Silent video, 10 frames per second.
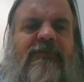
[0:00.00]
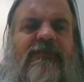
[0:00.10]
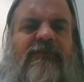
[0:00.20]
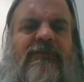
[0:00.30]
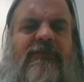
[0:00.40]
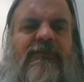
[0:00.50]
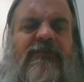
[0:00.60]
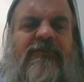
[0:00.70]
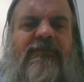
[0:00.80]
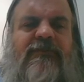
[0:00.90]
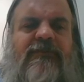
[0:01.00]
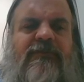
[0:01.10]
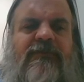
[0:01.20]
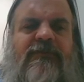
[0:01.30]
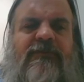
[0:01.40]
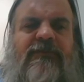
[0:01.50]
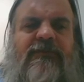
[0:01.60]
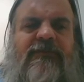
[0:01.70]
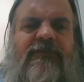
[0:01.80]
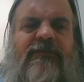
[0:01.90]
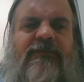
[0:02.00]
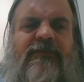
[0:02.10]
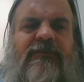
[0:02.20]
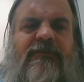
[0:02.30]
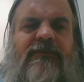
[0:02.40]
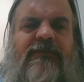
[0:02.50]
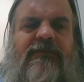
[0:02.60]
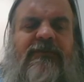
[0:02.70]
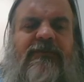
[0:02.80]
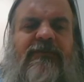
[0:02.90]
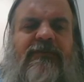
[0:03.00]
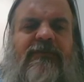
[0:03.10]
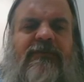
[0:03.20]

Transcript: (silent)